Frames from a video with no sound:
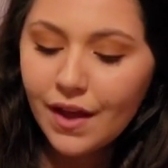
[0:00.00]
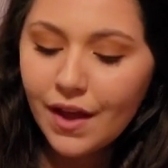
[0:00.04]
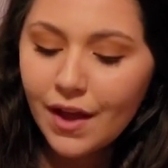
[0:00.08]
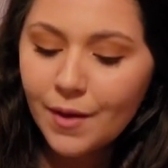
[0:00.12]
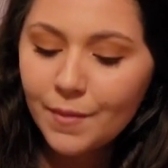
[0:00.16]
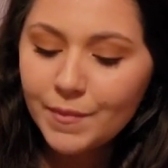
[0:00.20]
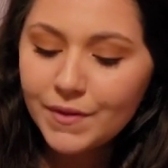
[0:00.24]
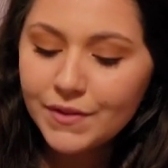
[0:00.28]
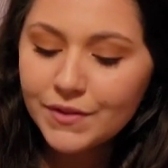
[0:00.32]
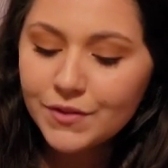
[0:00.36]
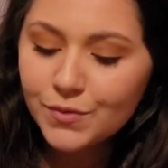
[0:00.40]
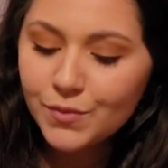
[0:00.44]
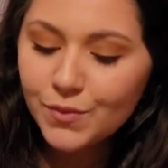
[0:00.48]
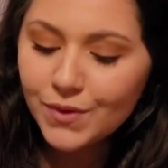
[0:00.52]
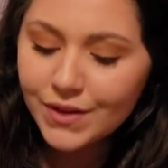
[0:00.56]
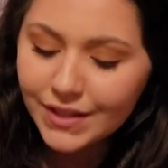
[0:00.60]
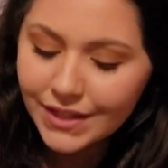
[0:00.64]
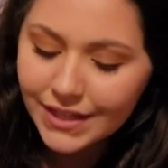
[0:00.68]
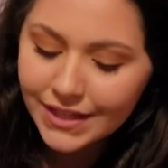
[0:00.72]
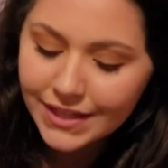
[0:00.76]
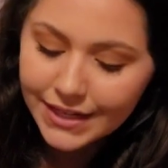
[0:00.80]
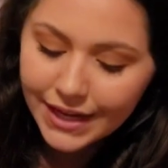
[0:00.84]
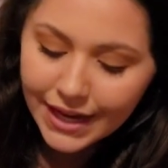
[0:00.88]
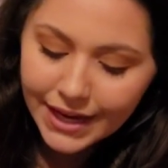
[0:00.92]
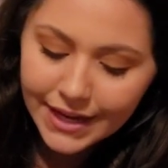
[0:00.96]
It's
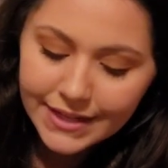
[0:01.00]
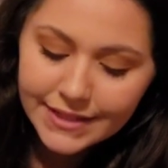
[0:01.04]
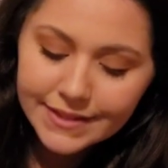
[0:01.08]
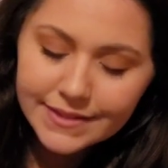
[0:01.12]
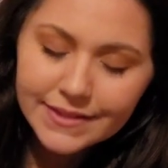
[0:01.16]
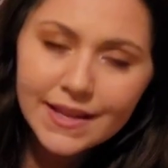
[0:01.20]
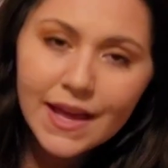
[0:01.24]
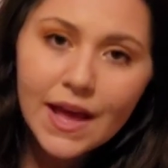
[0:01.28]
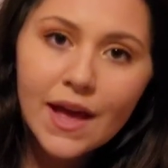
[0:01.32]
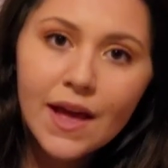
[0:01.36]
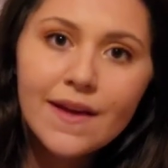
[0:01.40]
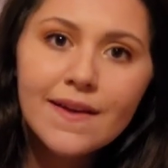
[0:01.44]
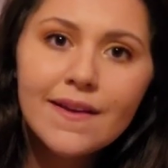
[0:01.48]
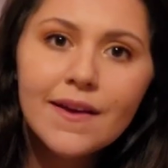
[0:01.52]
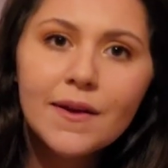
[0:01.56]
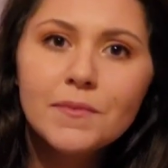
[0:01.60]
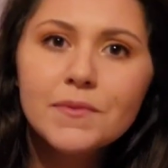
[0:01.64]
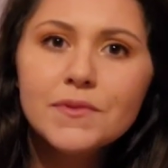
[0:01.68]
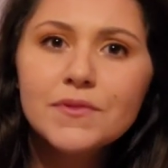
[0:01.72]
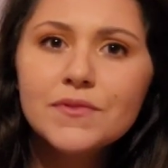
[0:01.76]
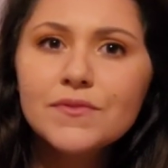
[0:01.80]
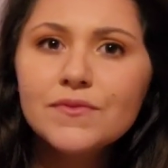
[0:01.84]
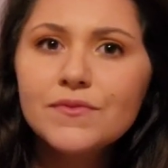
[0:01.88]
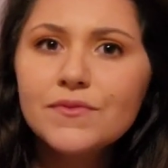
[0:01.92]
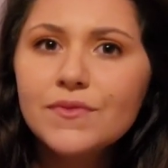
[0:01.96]
really nice,
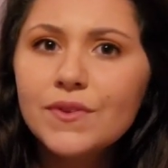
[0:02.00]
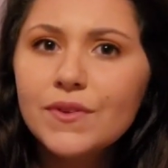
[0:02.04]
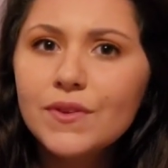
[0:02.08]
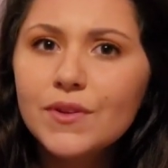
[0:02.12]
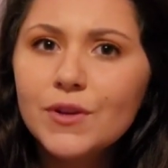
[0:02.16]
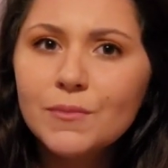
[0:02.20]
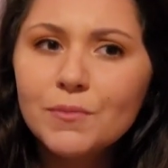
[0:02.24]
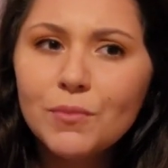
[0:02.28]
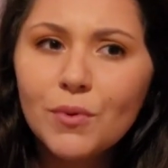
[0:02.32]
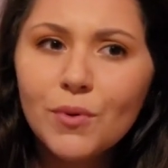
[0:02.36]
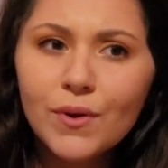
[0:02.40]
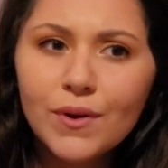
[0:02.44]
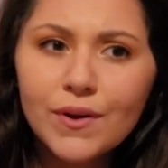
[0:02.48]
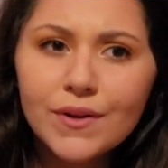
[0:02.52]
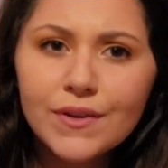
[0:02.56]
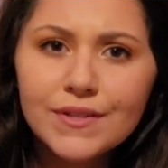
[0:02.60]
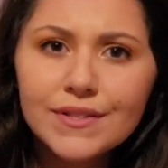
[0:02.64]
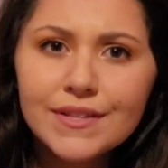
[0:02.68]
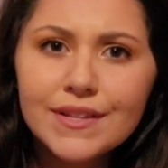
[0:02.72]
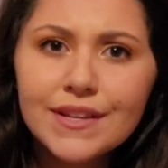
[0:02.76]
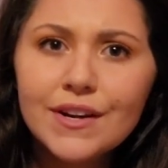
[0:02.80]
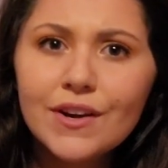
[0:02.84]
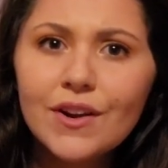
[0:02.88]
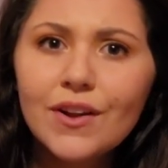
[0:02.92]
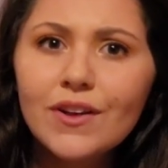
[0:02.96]
helps fill your pores,
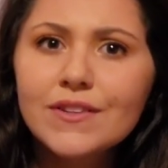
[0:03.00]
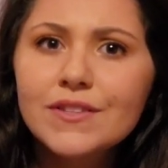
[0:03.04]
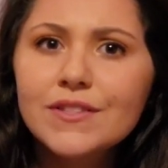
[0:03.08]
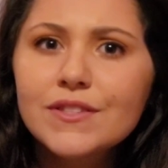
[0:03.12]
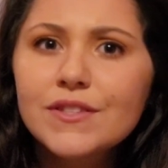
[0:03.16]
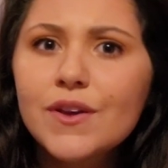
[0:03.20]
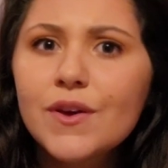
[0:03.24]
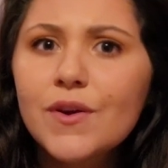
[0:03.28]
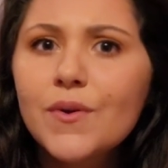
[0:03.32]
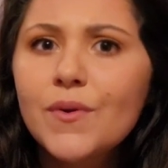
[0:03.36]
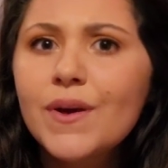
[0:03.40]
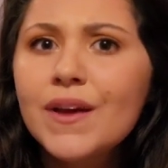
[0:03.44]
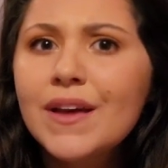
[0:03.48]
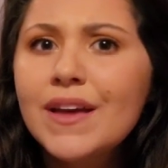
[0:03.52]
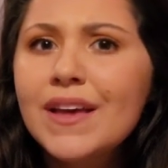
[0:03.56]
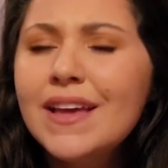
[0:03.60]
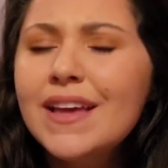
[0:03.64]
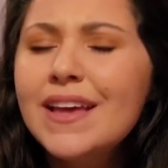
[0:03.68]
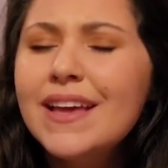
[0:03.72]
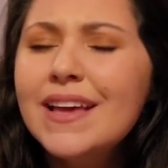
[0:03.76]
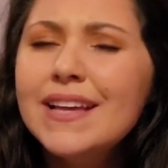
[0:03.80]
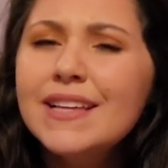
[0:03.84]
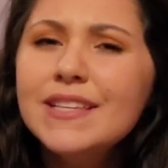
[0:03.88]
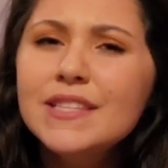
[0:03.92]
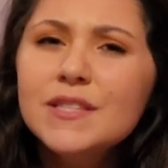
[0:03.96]
and it also
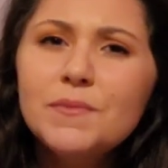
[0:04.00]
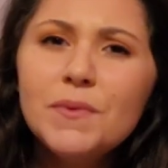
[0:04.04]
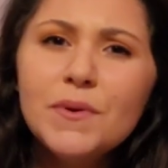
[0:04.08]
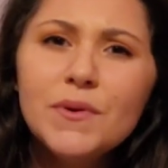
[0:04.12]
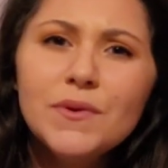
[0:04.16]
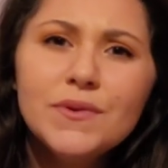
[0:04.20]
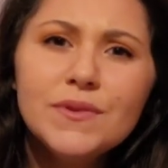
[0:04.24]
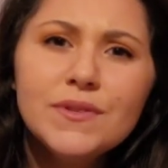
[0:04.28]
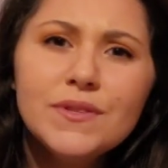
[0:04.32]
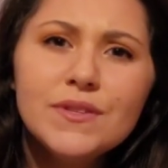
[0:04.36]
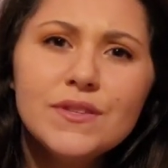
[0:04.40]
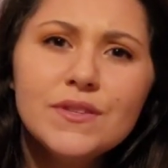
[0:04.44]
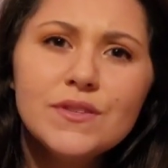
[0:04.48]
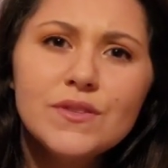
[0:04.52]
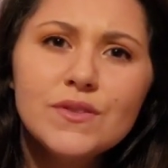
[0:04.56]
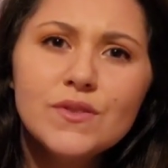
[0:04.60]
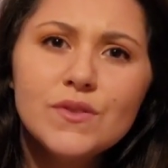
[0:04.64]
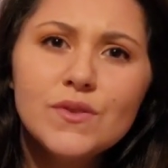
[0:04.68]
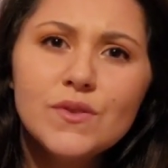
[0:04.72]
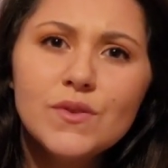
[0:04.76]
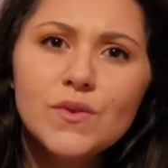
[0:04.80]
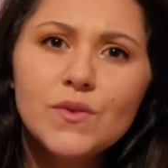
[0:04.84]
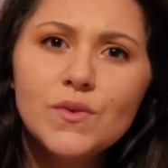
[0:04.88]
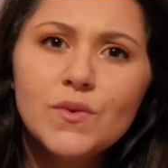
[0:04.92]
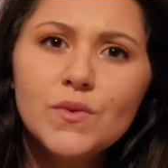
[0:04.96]
is supposed
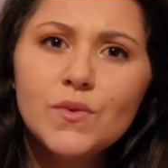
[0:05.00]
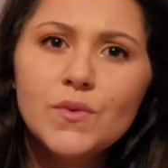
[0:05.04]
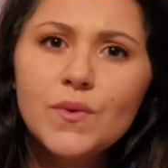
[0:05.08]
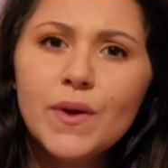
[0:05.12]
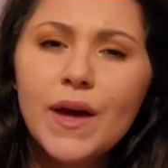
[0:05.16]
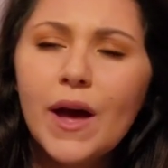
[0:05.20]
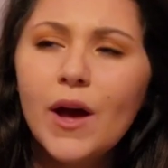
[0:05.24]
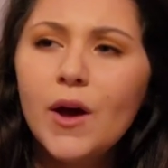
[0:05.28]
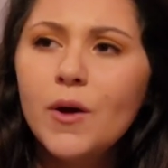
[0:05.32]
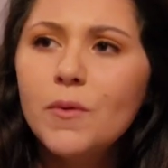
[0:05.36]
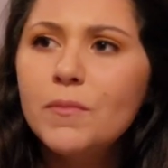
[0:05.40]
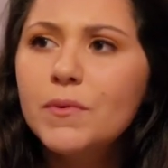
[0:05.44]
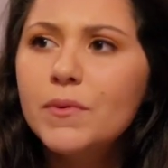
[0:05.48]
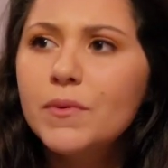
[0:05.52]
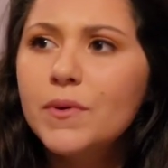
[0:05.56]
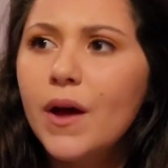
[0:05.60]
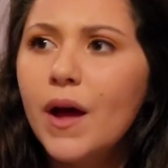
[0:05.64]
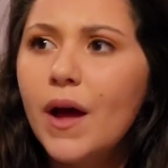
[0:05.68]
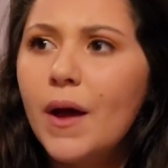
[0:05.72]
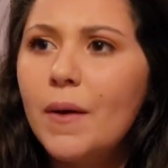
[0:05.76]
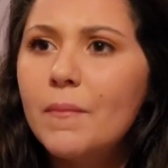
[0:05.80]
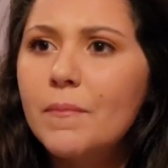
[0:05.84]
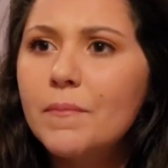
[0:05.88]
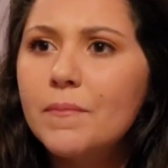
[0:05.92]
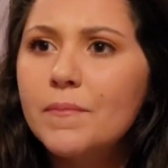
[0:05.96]
to help
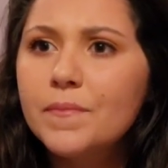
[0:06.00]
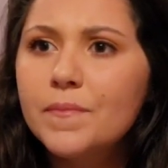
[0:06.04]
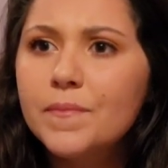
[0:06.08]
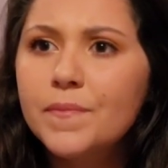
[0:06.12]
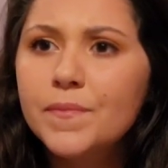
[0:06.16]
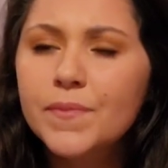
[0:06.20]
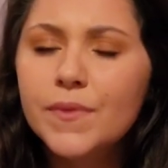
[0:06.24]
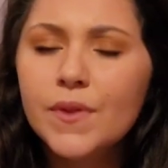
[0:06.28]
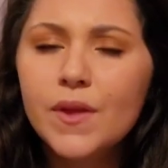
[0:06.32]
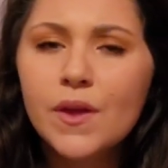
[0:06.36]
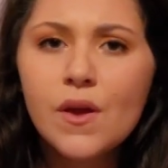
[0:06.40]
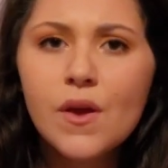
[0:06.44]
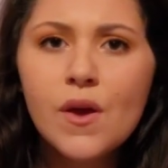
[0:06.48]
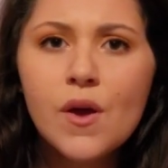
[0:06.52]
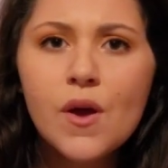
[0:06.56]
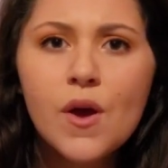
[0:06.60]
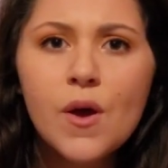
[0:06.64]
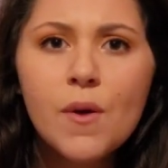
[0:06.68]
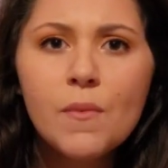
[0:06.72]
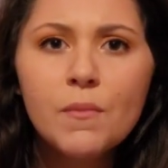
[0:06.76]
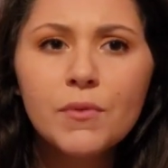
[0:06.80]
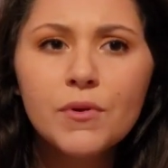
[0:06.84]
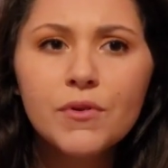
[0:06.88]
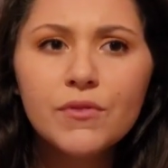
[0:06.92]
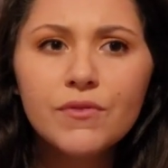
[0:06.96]

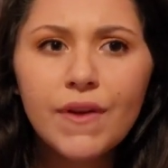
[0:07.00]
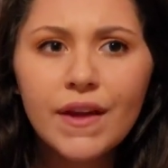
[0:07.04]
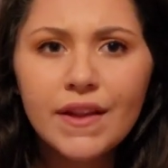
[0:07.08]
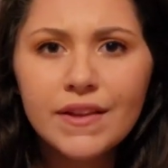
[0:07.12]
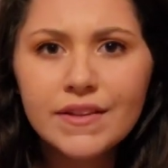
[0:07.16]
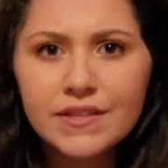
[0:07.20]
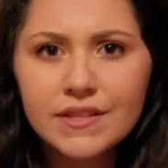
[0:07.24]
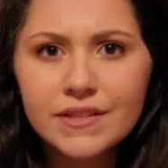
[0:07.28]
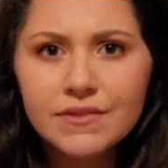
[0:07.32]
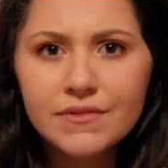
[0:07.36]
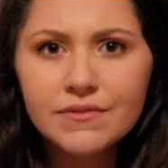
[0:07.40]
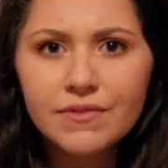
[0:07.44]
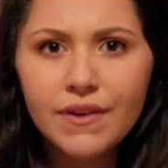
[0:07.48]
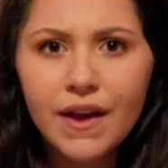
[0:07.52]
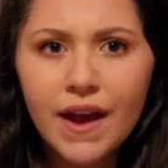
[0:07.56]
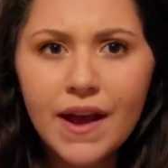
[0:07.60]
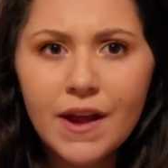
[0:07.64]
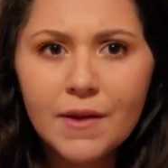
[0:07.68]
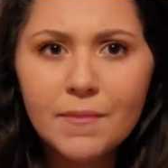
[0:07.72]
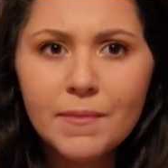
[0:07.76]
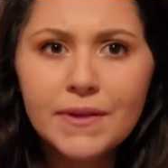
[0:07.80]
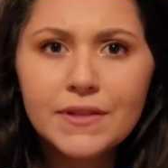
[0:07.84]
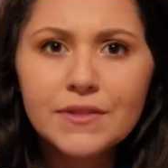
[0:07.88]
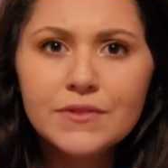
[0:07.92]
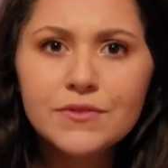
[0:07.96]
prevent
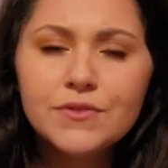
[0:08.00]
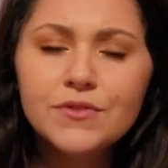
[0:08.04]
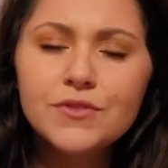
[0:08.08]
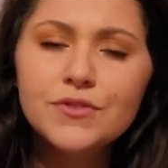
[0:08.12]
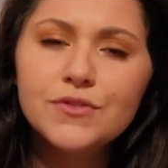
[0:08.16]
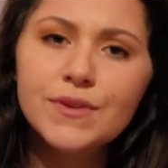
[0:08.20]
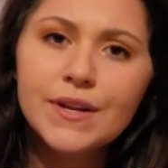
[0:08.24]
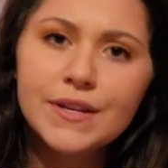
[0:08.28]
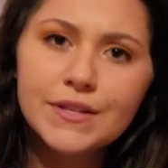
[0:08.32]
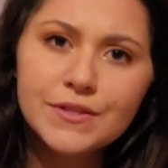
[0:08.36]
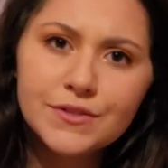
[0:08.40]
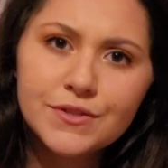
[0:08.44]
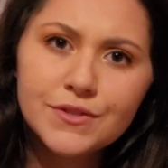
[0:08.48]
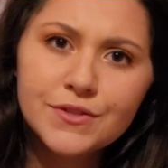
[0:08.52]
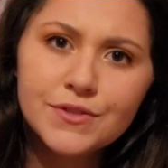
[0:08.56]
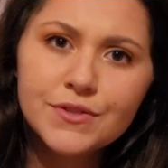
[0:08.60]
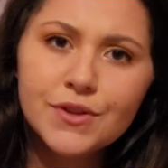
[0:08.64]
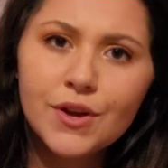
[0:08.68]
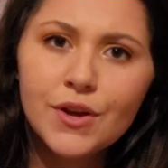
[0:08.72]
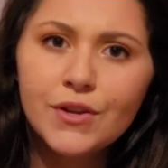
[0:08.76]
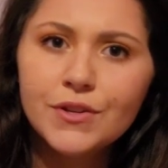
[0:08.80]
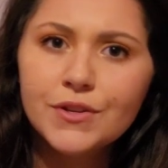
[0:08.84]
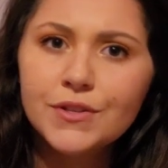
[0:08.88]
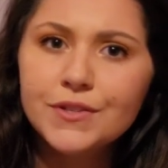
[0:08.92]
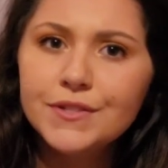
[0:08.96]
environmental stressors
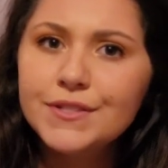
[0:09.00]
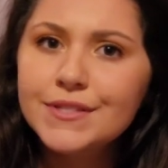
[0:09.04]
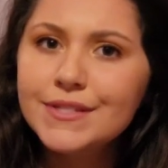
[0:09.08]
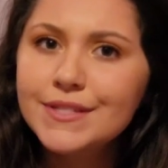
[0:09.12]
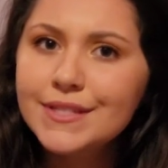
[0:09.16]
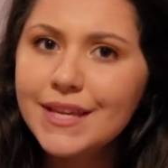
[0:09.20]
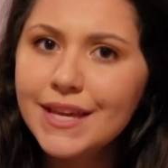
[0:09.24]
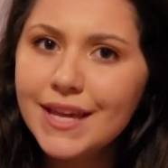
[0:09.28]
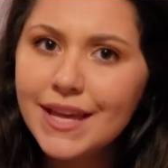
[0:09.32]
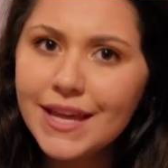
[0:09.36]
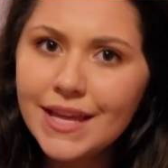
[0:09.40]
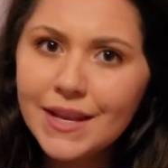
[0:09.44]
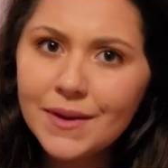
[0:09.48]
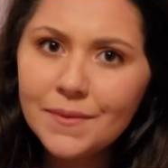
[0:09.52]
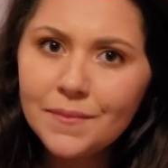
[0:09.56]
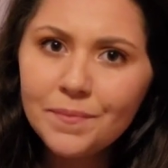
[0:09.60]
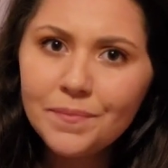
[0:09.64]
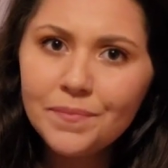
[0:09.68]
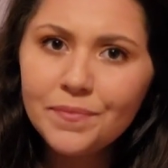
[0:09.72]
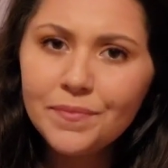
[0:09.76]
on your skin.